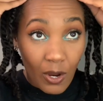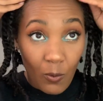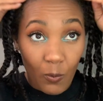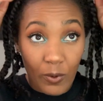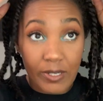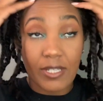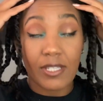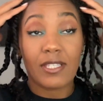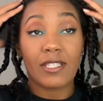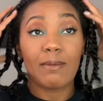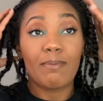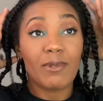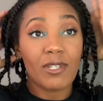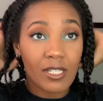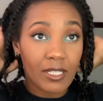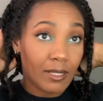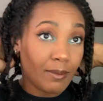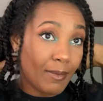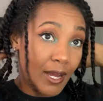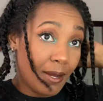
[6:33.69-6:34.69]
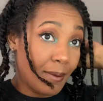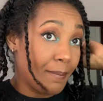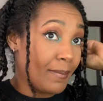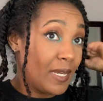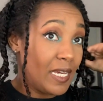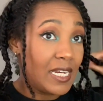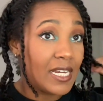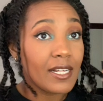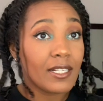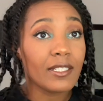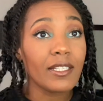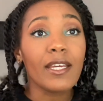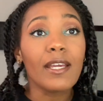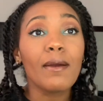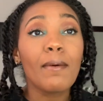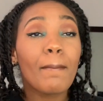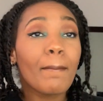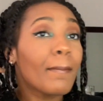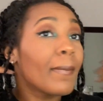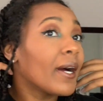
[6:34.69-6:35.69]
went to sleep and took them out immediately,
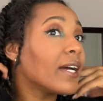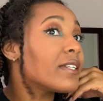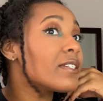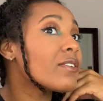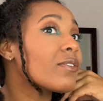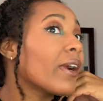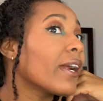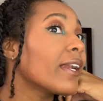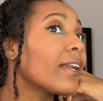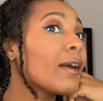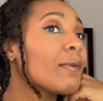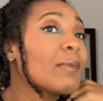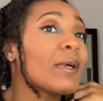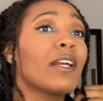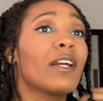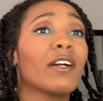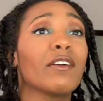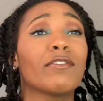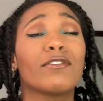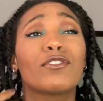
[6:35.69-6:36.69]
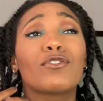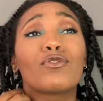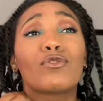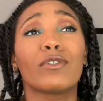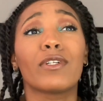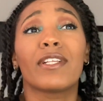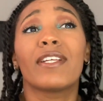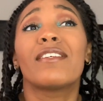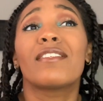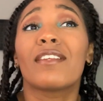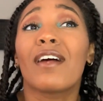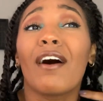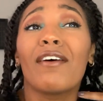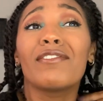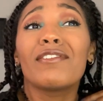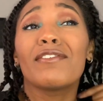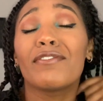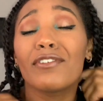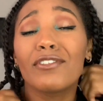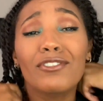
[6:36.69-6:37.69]
but right now my hair feels really
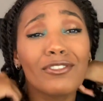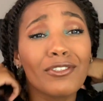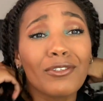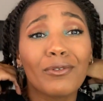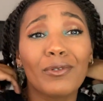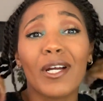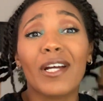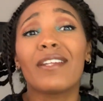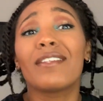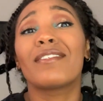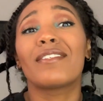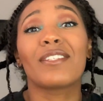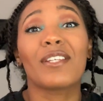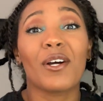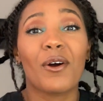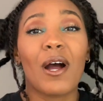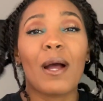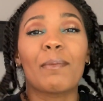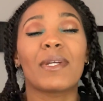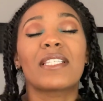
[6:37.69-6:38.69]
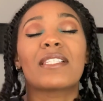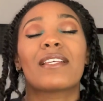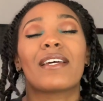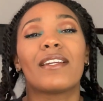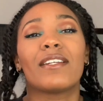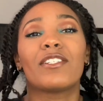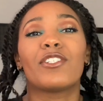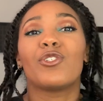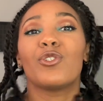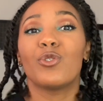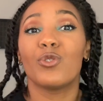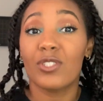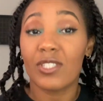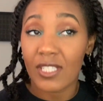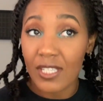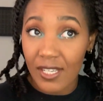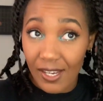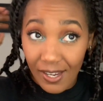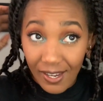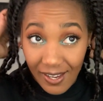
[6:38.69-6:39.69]
soft. It feels so good, so I'm excited to
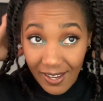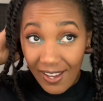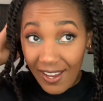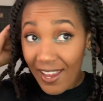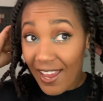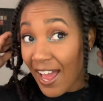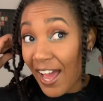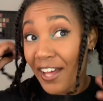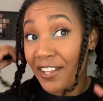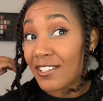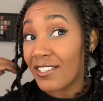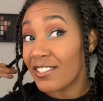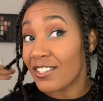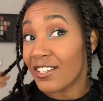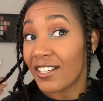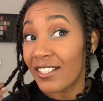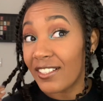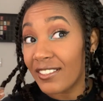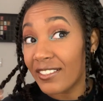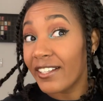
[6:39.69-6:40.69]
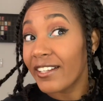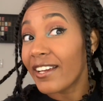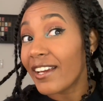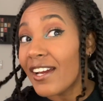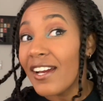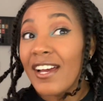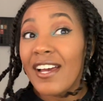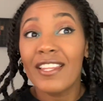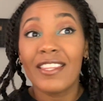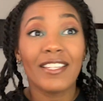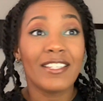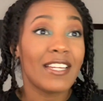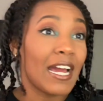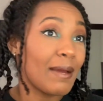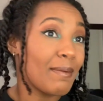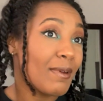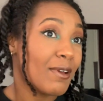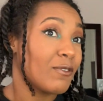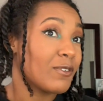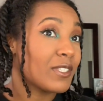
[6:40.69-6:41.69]
see how these are gonna look. The
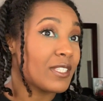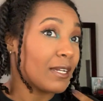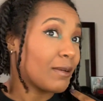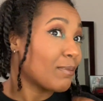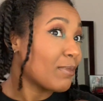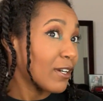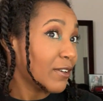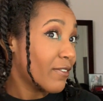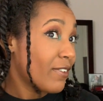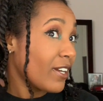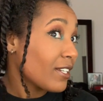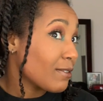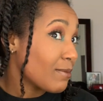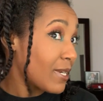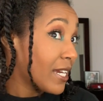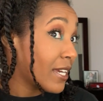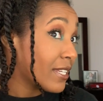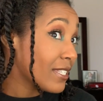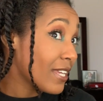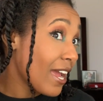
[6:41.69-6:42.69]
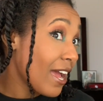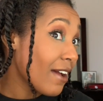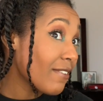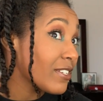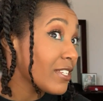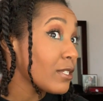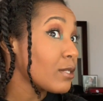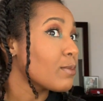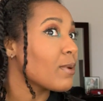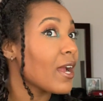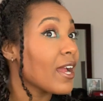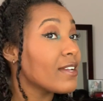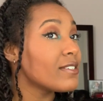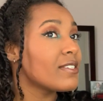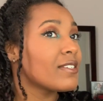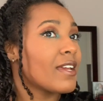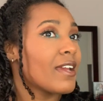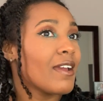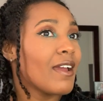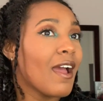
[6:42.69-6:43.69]
timing was like perfect because I have a surprise
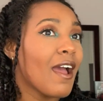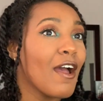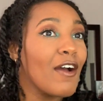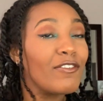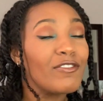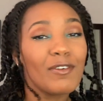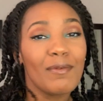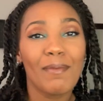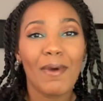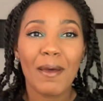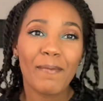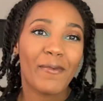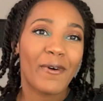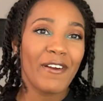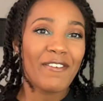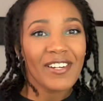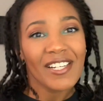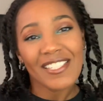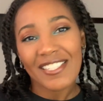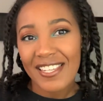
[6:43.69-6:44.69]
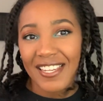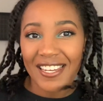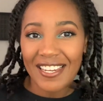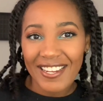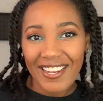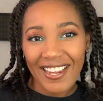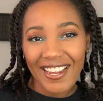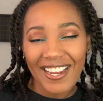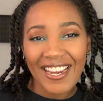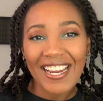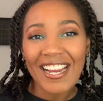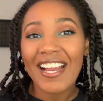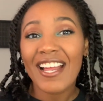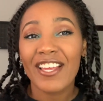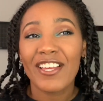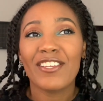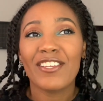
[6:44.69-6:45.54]
date for my boyfriend tonight.